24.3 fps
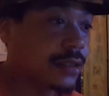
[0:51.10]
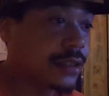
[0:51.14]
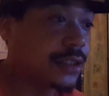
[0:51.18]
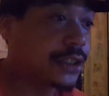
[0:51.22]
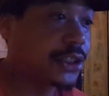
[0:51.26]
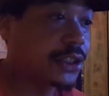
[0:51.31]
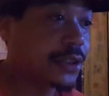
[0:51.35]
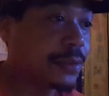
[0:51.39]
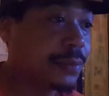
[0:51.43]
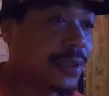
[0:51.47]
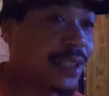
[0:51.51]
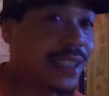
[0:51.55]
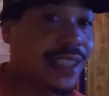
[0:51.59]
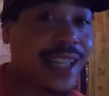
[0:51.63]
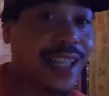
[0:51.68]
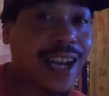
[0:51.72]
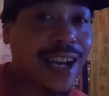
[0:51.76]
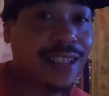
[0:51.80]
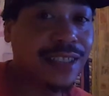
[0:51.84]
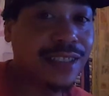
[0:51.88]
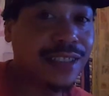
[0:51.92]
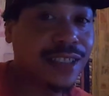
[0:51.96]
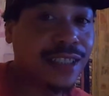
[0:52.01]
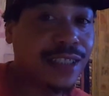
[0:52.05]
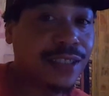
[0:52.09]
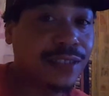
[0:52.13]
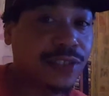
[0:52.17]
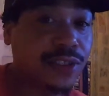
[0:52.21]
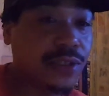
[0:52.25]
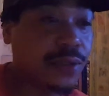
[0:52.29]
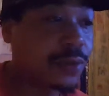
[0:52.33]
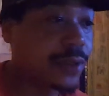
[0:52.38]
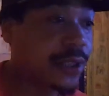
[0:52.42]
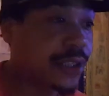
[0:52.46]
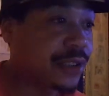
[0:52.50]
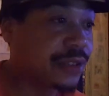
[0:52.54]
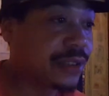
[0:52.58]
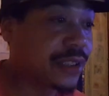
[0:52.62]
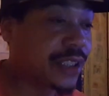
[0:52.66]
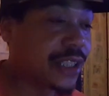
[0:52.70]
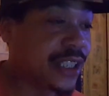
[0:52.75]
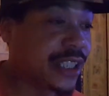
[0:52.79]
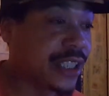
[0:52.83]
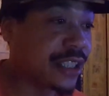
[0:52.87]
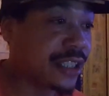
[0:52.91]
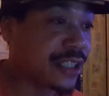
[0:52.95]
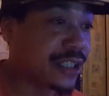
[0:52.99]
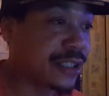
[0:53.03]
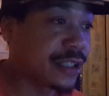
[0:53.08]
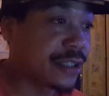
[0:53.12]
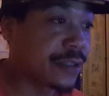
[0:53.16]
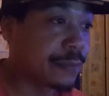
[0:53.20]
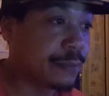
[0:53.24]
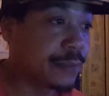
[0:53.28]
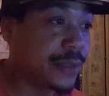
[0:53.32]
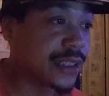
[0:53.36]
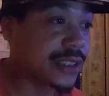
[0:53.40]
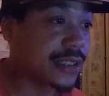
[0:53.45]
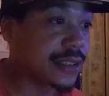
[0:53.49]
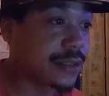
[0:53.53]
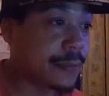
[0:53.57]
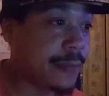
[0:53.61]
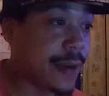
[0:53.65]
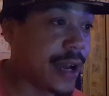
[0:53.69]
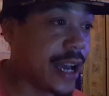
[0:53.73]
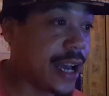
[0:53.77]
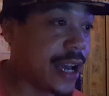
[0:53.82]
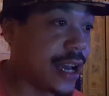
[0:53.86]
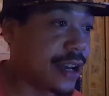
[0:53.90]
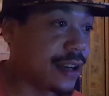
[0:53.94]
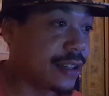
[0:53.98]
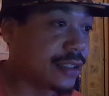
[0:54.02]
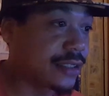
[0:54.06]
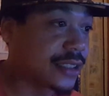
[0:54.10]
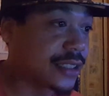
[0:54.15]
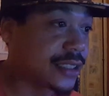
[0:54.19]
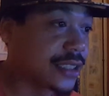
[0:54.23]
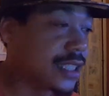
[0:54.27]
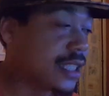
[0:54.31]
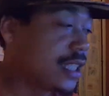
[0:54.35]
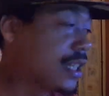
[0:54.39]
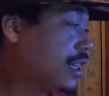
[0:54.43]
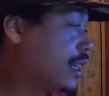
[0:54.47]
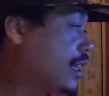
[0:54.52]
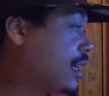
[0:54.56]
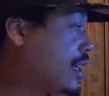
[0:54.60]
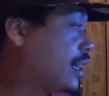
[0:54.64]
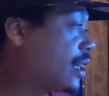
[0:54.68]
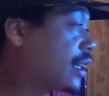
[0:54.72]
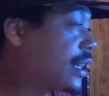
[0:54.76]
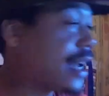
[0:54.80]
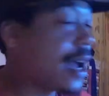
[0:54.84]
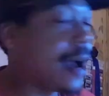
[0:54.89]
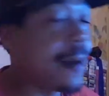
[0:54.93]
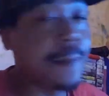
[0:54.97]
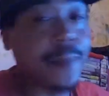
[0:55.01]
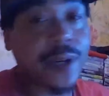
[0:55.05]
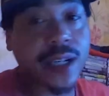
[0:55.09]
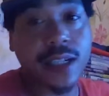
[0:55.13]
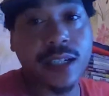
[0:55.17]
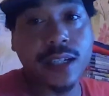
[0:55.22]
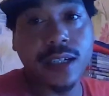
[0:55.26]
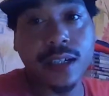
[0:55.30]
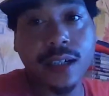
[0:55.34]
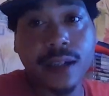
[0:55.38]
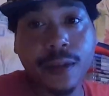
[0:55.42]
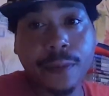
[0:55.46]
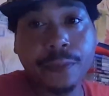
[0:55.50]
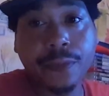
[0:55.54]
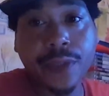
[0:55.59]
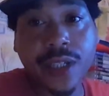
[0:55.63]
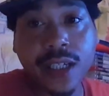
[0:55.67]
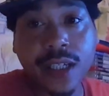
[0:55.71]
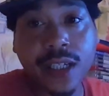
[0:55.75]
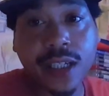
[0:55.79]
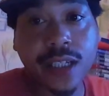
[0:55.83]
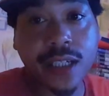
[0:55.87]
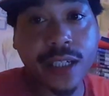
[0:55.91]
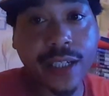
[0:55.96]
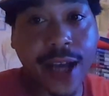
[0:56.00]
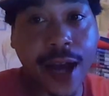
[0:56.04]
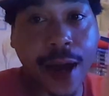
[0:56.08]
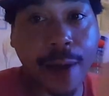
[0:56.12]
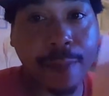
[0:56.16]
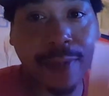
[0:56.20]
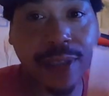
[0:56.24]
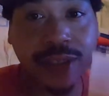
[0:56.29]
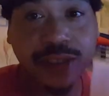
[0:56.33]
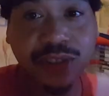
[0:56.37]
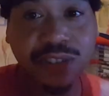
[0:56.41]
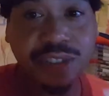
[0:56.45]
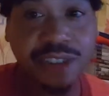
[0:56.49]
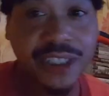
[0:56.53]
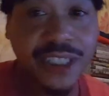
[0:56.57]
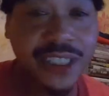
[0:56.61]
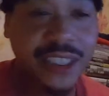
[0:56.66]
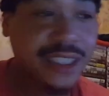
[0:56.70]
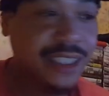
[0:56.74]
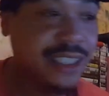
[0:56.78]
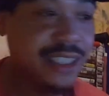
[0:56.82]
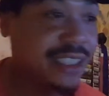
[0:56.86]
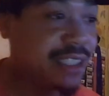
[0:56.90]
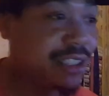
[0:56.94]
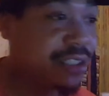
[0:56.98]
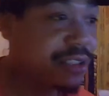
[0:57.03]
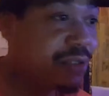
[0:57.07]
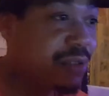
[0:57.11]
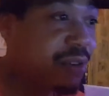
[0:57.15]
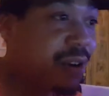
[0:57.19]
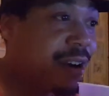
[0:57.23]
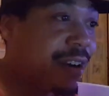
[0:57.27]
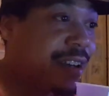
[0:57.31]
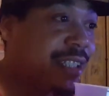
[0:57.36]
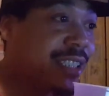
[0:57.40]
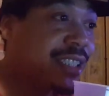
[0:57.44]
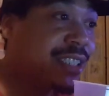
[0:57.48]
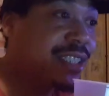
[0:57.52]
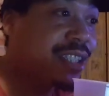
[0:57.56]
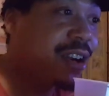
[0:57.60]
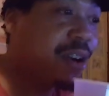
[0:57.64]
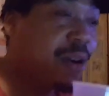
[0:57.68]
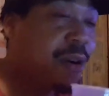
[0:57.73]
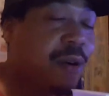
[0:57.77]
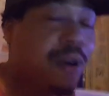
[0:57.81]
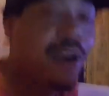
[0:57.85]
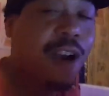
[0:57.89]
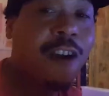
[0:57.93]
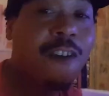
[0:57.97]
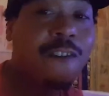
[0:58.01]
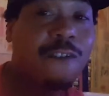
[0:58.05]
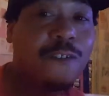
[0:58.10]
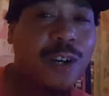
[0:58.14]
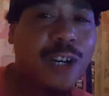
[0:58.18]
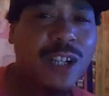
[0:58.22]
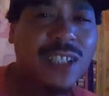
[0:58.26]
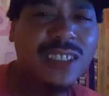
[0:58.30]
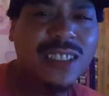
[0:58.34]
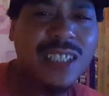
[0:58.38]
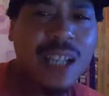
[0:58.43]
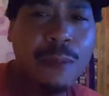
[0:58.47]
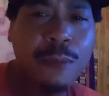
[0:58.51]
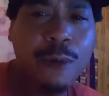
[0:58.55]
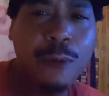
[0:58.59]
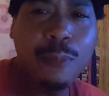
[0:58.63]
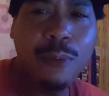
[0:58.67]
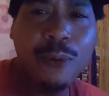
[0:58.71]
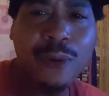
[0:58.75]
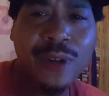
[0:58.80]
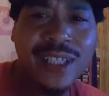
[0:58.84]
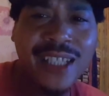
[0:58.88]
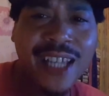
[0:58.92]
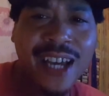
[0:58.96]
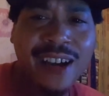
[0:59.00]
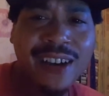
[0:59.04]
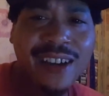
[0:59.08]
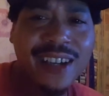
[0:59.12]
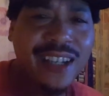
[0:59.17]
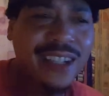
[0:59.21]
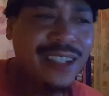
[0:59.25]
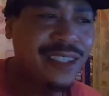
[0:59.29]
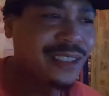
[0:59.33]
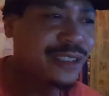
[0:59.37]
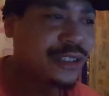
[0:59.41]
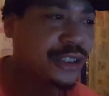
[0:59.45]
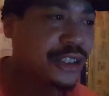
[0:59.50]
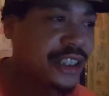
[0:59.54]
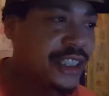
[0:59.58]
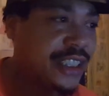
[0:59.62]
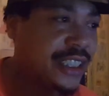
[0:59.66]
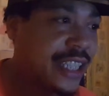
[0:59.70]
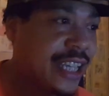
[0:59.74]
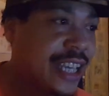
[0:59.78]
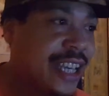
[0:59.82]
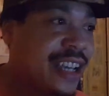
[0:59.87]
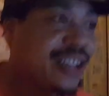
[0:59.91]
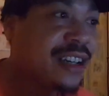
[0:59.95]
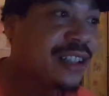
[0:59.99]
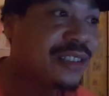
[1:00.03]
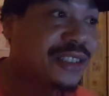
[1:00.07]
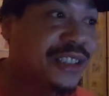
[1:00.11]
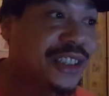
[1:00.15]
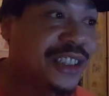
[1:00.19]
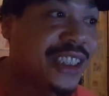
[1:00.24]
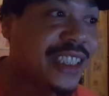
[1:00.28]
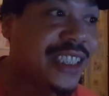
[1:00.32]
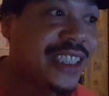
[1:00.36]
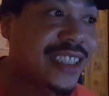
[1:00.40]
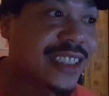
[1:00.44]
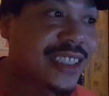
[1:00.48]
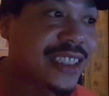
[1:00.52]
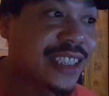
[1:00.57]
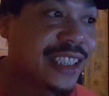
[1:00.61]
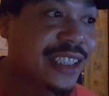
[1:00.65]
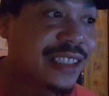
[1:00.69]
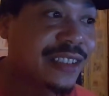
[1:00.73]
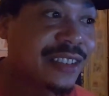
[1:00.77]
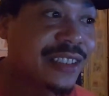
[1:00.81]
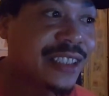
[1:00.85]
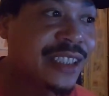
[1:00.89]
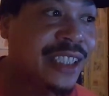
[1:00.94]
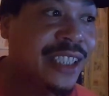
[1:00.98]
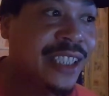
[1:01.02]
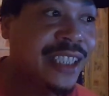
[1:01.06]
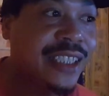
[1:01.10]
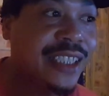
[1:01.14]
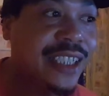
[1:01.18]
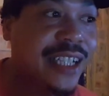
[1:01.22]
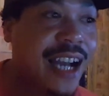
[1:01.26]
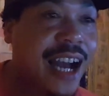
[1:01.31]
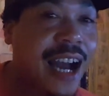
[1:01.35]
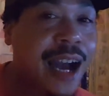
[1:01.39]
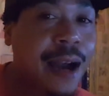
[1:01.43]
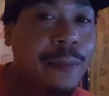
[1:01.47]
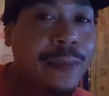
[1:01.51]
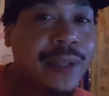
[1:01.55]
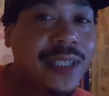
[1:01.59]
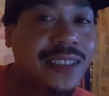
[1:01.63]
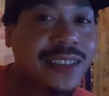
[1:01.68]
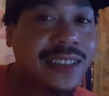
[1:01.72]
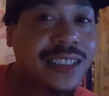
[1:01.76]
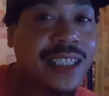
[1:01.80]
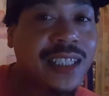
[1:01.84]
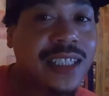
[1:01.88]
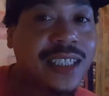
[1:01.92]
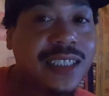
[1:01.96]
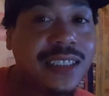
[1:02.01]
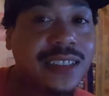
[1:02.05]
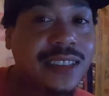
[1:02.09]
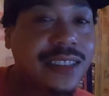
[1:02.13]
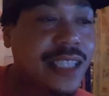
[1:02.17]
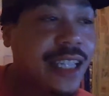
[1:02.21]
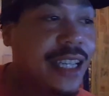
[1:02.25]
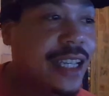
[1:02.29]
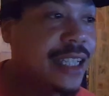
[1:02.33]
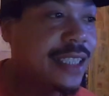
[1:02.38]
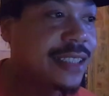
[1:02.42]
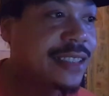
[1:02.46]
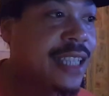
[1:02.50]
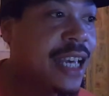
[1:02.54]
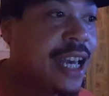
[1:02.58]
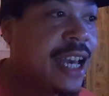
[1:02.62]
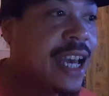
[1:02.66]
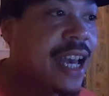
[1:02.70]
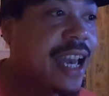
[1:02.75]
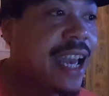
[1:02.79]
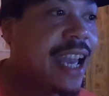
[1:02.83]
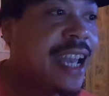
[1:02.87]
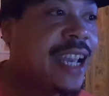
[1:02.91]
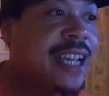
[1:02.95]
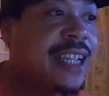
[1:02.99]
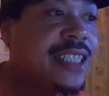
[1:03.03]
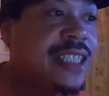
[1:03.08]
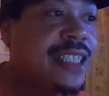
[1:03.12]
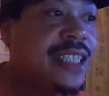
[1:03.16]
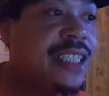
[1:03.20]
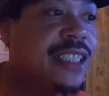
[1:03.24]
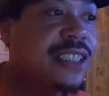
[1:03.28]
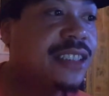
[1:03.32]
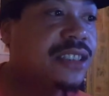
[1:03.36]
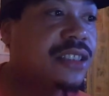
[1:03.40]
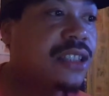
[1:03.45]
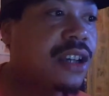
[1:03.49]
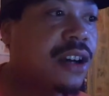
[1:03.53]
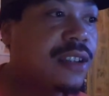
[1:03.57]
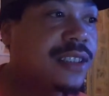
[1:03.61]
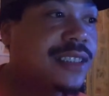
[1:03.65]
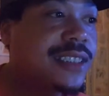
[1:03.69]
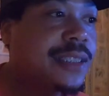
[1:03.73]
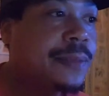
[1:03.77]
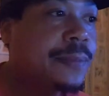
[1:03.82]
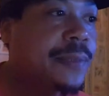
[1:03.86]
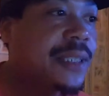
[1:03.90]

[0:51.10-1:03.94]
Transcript: It should be loud enough so where you can hear Mr. Miles. Got my cup. Got my drink. You already know. First, I'm going to point out LG. LG is literally in the comments and he says, AD salty